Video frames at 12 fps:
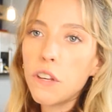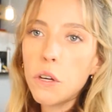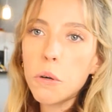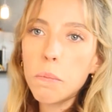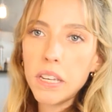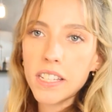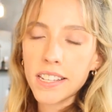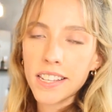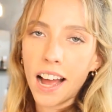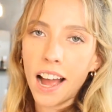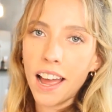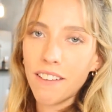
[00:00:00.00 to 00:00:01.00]
a few pieces
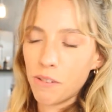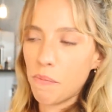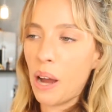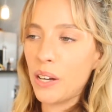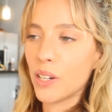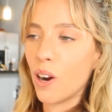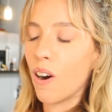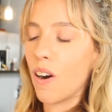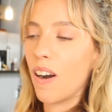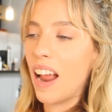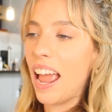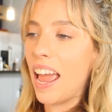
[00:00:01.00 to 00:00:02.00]
that I have in mind
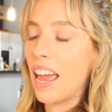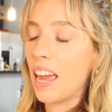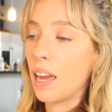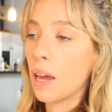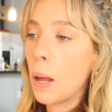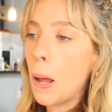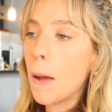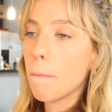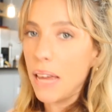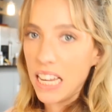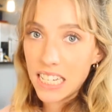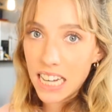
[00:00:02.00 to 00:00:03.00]
are a
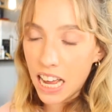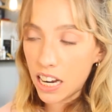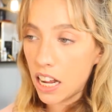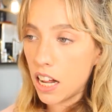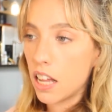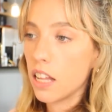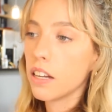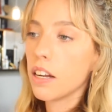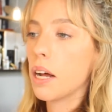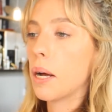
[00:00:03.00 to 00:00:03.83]
bandana,